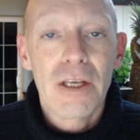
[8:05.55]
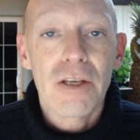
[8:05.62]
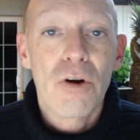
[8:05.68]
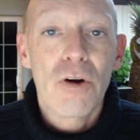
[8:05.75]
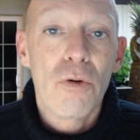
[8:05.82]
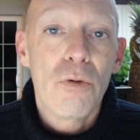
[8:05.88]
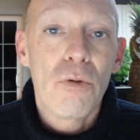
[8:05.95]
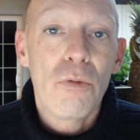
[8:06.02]
you
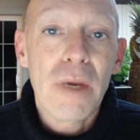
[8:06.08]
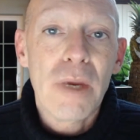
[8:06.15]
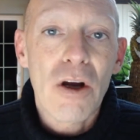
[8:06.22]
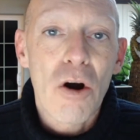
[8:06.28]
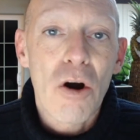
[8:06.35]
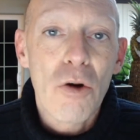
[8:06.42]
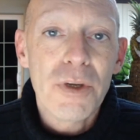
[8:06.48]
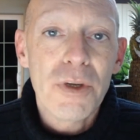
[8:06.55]
know,
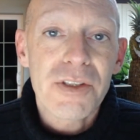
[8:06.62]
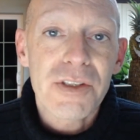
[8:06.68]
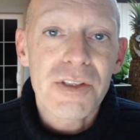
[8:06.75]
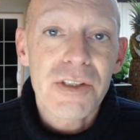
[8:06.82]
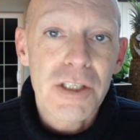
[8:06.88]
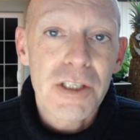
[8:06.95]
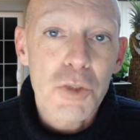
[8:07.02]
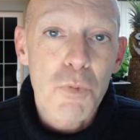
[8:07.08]
we always
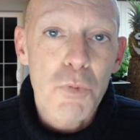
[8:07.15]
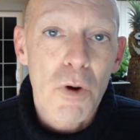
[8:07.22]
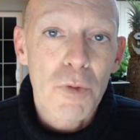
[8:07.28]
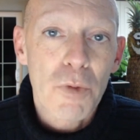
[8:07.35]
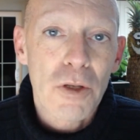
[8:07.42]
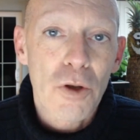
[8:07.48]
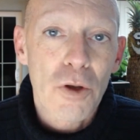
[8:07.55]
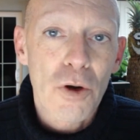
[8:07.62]
teach what
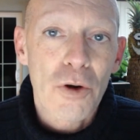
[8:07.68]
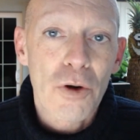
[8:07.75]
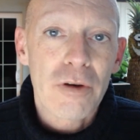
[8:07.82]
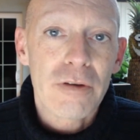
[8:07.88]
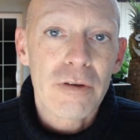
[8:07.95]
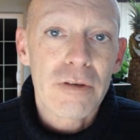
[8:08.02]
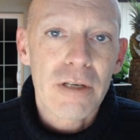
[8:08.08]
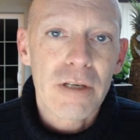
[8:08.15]
we
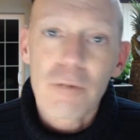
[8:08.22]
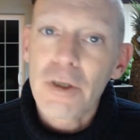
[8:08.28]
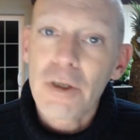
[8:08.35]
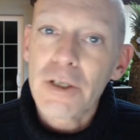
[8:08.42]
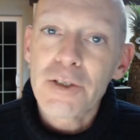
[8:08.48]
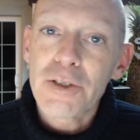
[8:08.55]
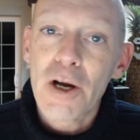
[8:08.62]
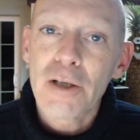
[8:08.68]
learn, and we're
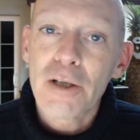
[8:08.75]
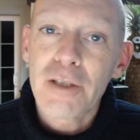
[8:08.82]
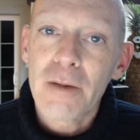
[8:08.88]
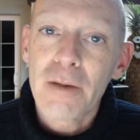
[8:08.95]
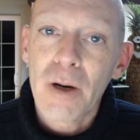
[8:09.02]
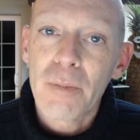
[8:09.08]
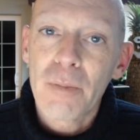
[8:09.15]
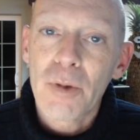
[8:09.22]
going to talk
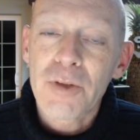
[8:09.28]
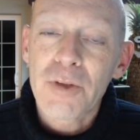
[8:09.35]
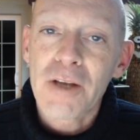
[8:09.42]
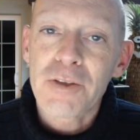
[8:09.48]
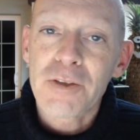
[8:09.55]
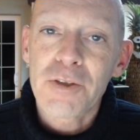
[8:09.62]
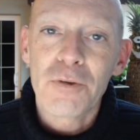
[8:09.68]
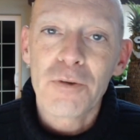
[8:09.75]
about
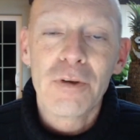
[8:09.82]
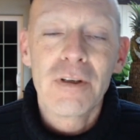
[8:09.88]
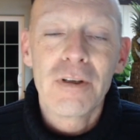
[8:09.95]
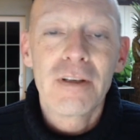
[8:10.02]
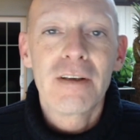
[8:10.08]
that too.